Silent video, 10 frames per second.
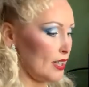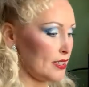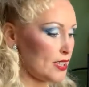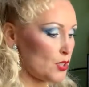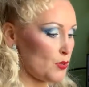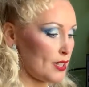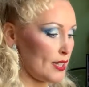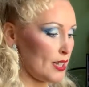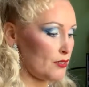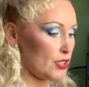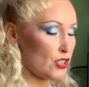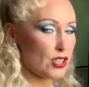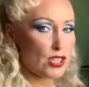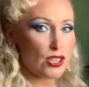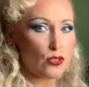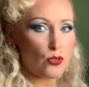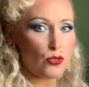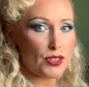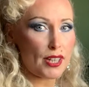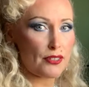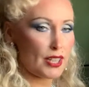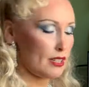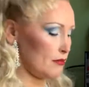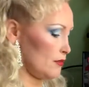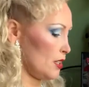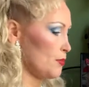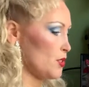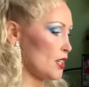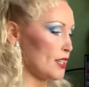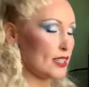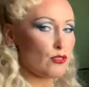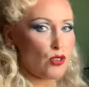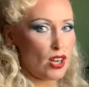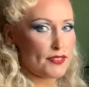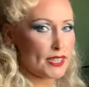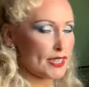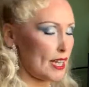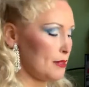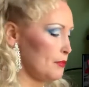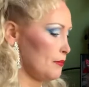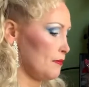This one here is just an ordinary double-sided crafting tape.